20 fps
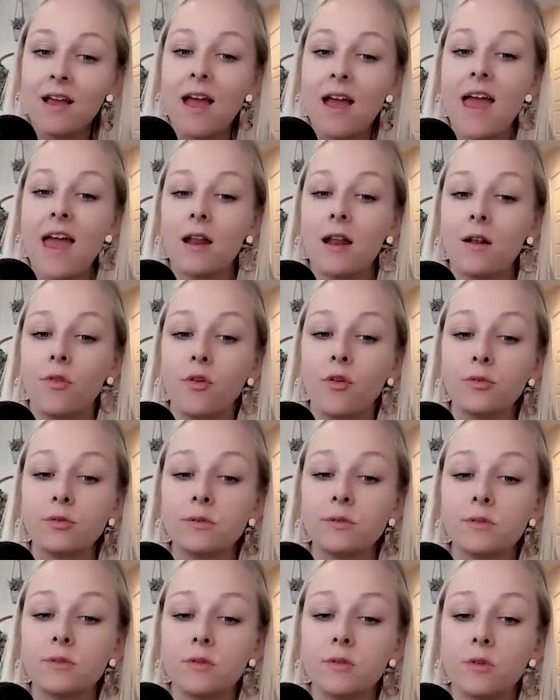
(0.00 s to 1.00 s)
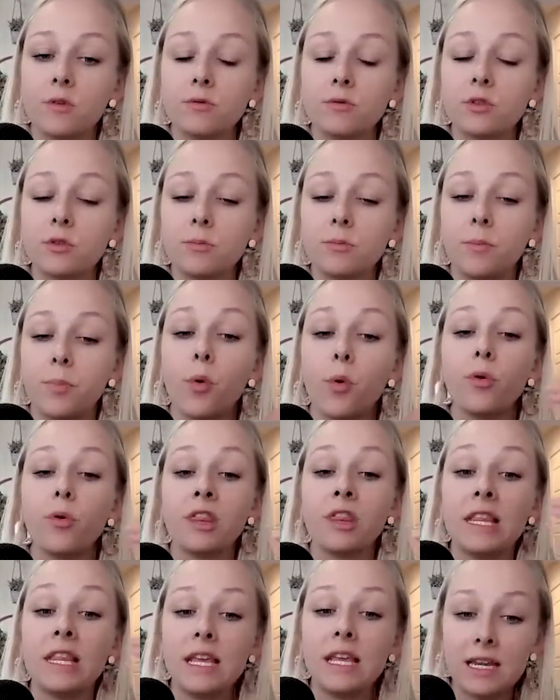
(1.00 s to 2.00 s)
And those are both
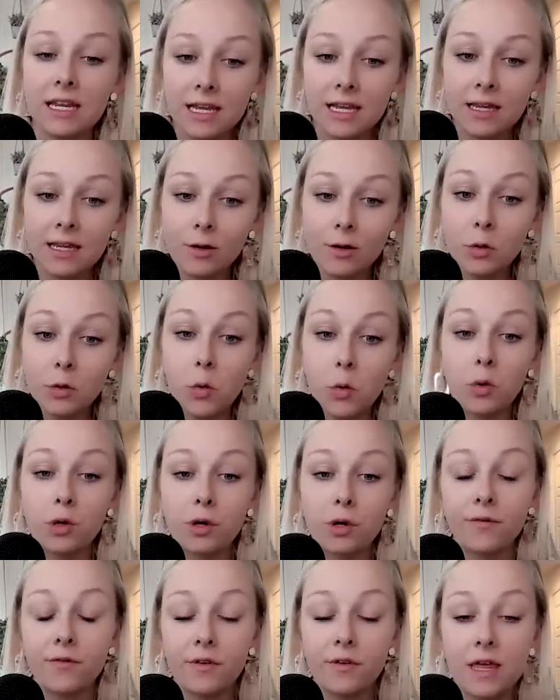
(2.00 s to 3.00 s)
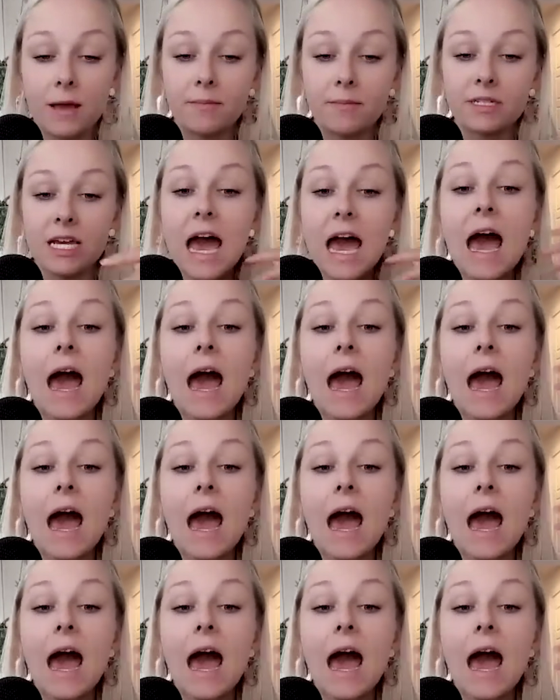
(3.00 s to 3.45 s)
needed in order for them to